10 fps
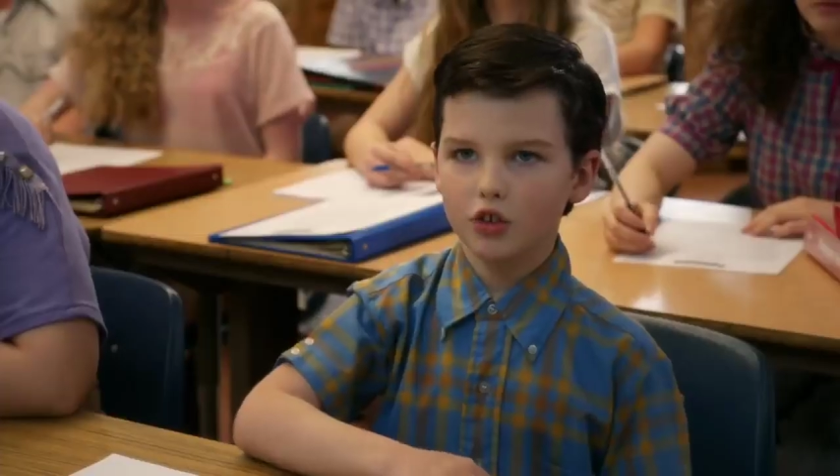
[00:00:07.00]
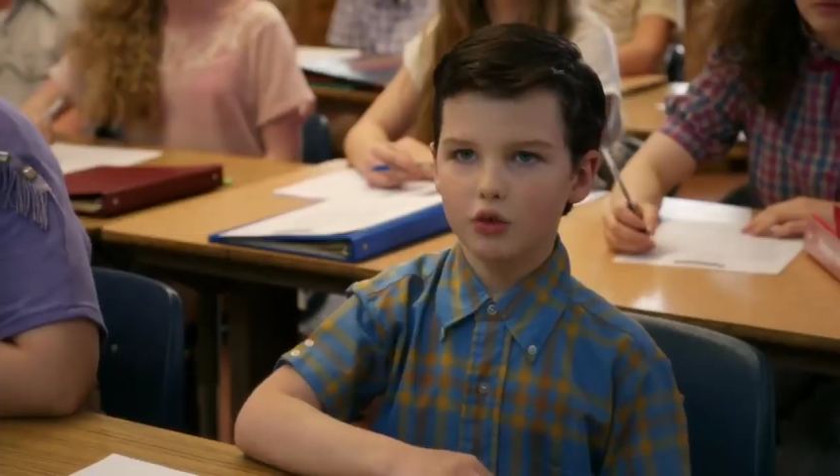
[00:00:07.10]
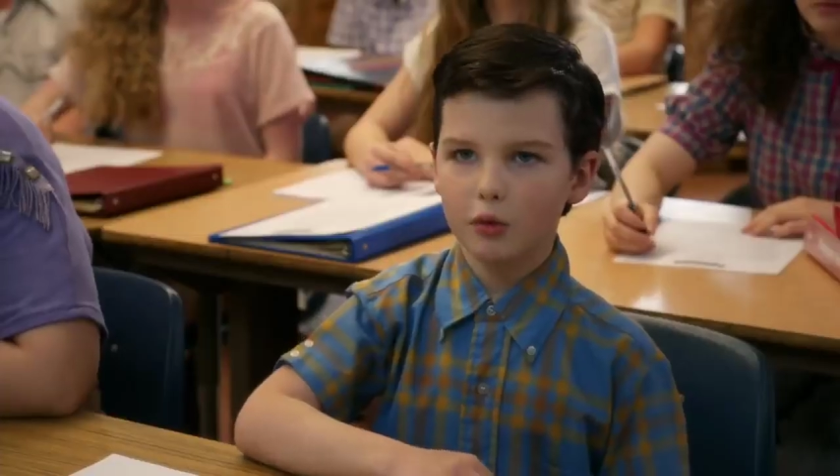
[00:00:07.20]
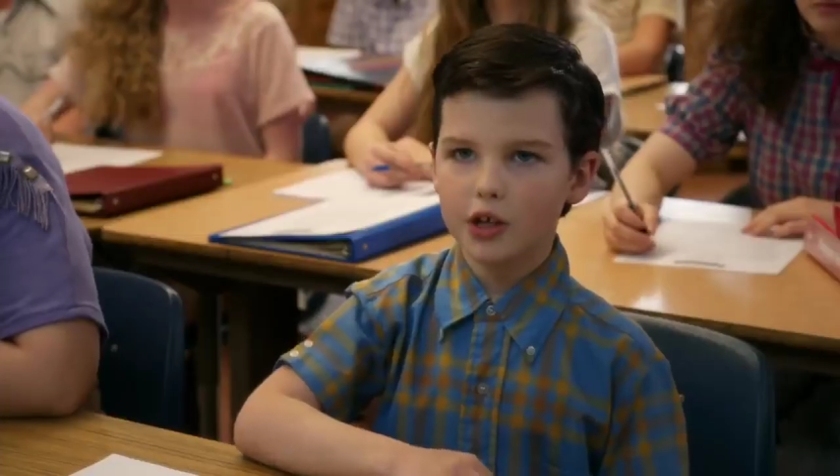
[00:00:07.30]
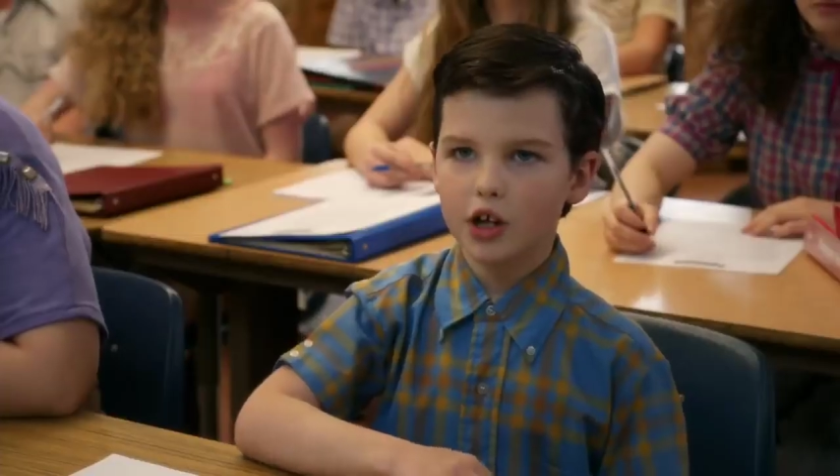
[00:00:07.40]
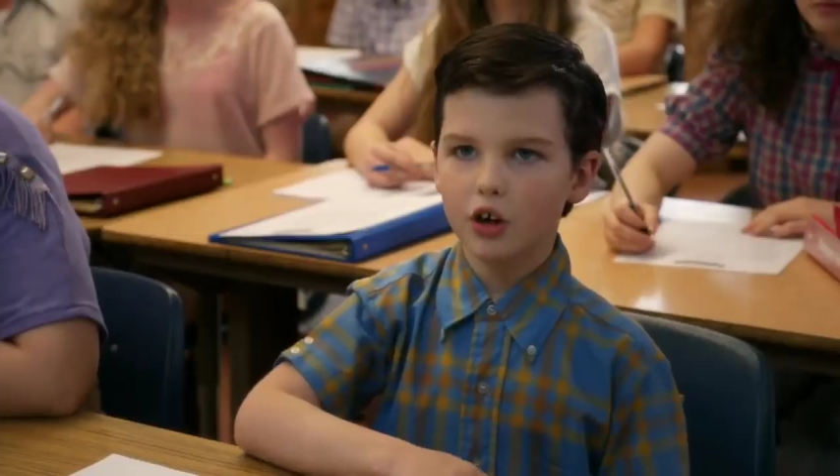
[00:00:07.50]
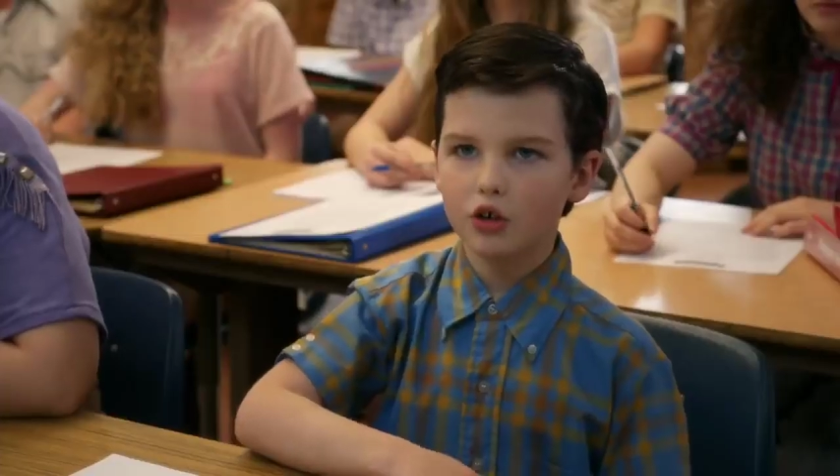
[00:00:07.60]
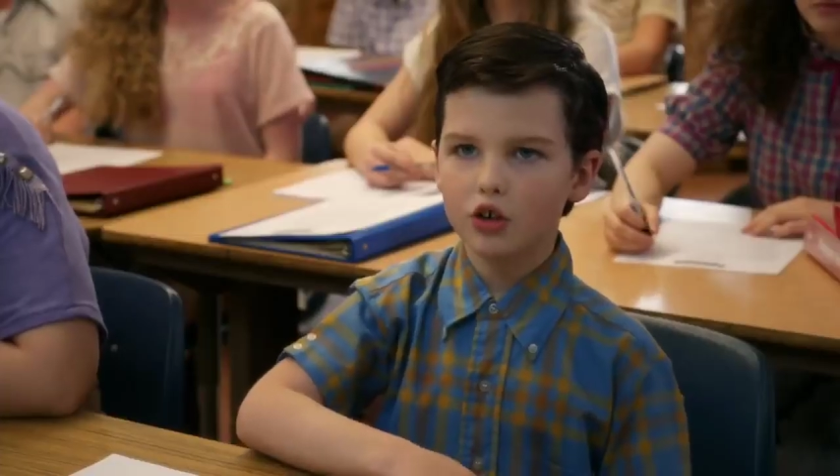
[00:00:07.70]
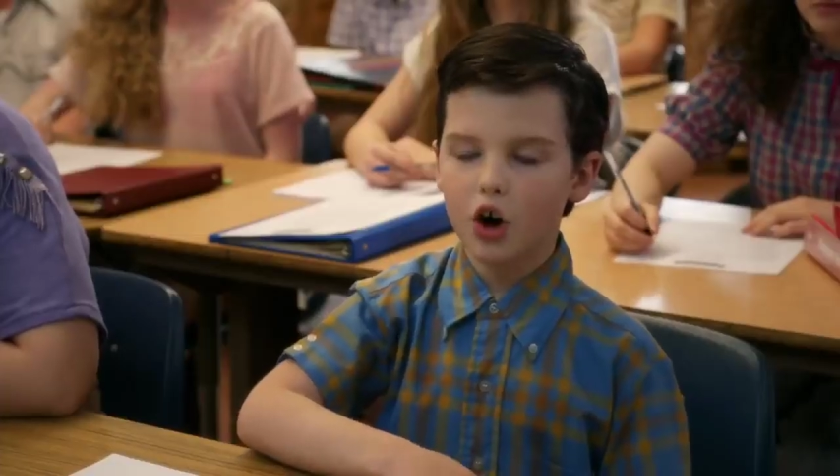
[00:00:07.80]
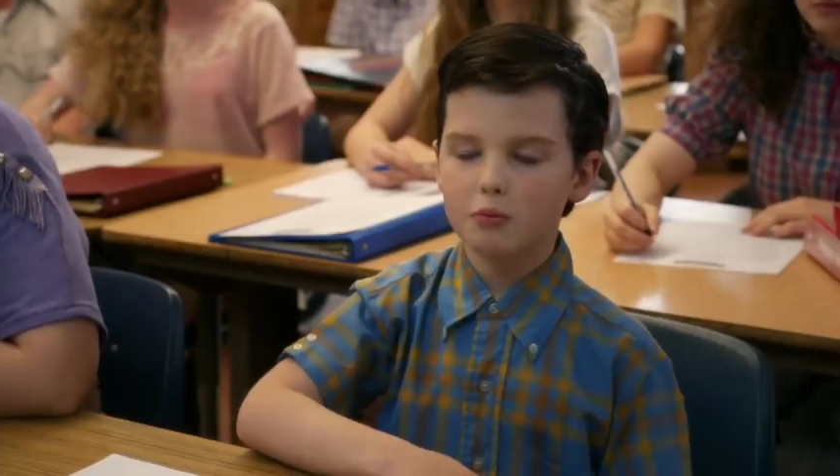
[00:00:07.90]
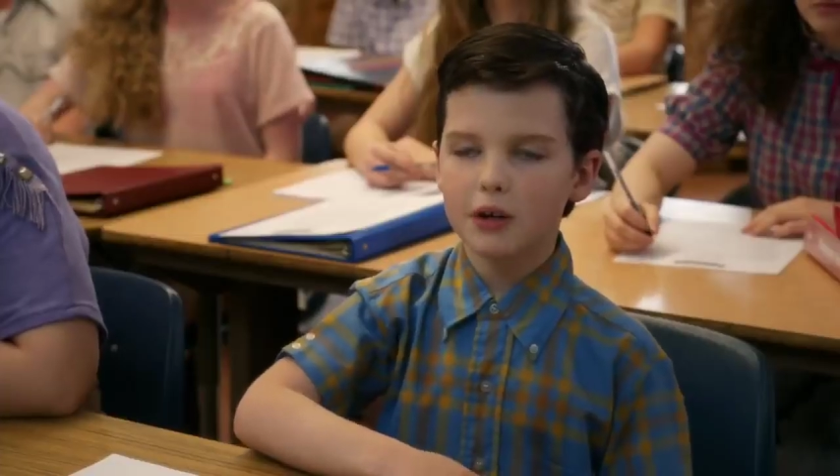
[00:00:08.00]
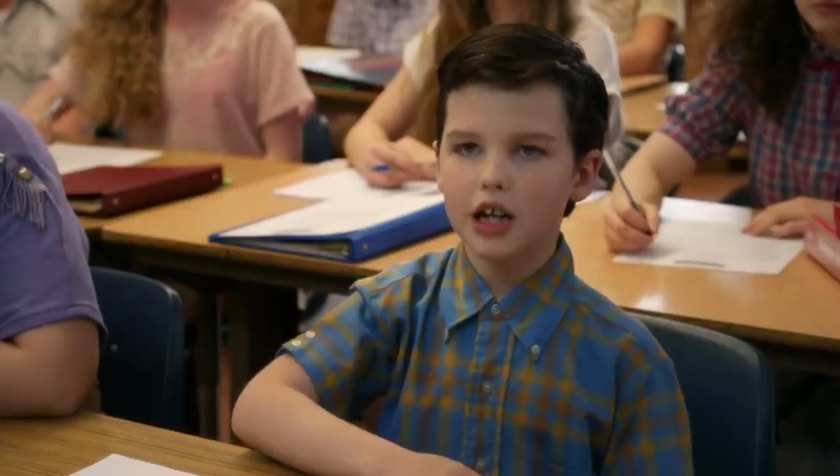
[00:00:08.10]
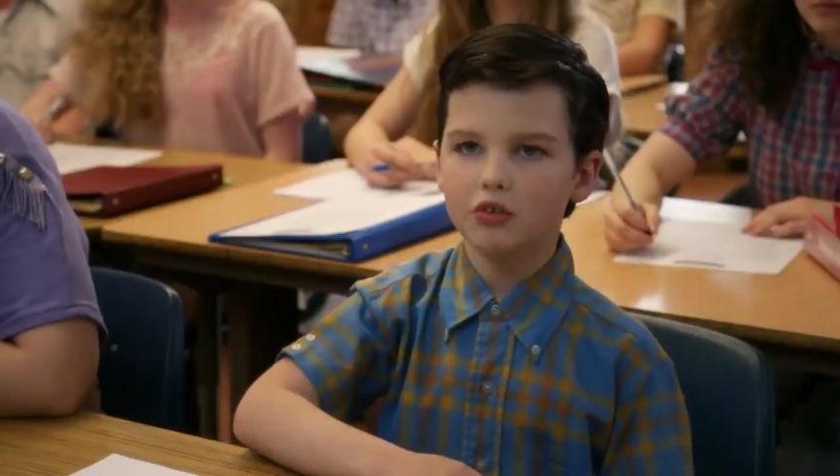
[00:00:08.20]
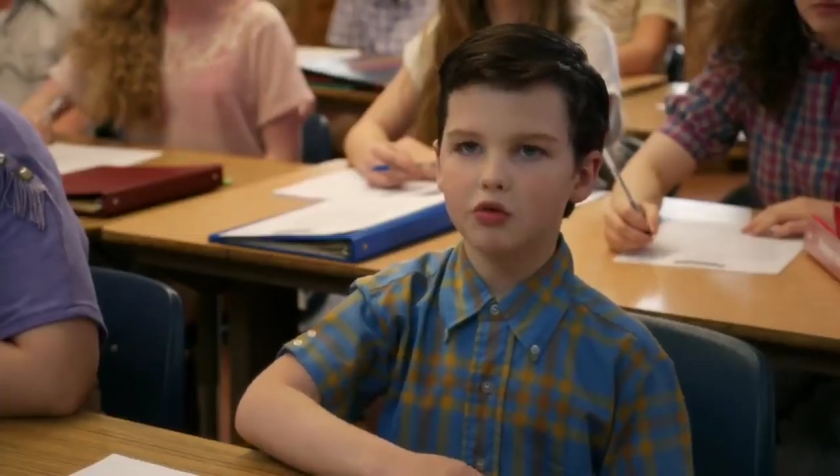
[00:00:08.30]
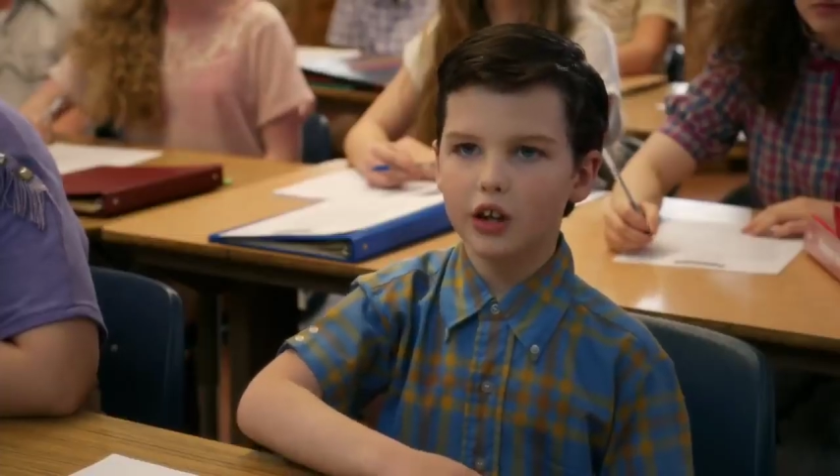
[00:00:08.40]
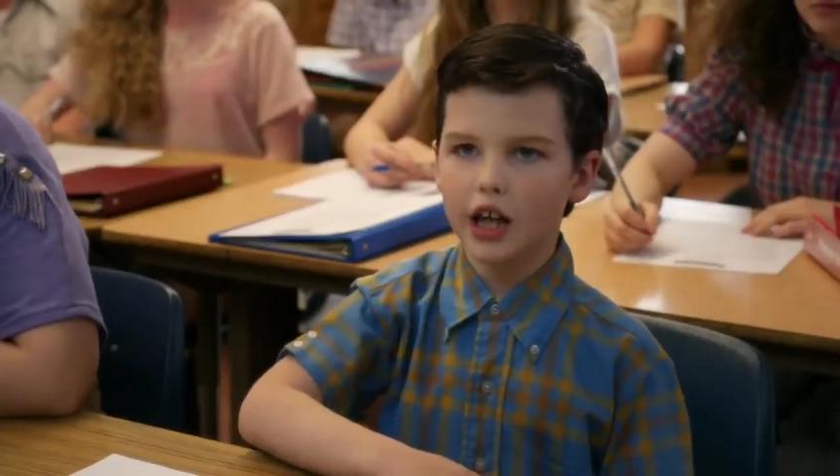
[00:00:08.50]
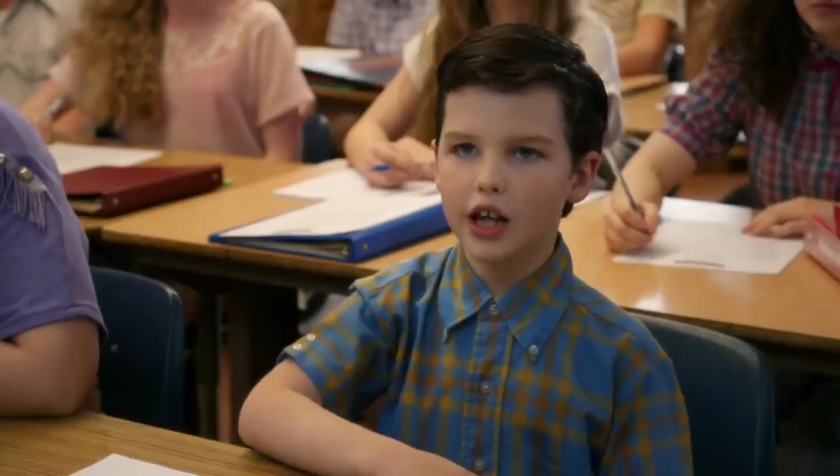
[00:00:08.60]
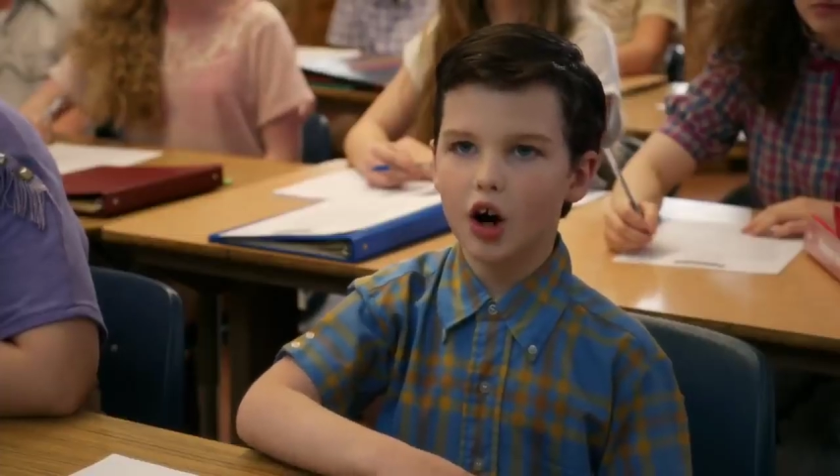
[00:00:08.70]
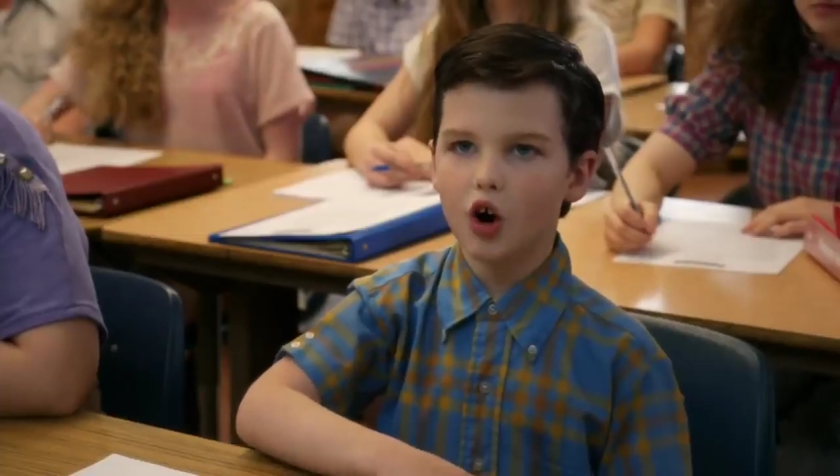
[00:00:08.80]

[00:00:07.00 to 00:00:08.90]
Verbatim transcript: of the grooming code on page 48,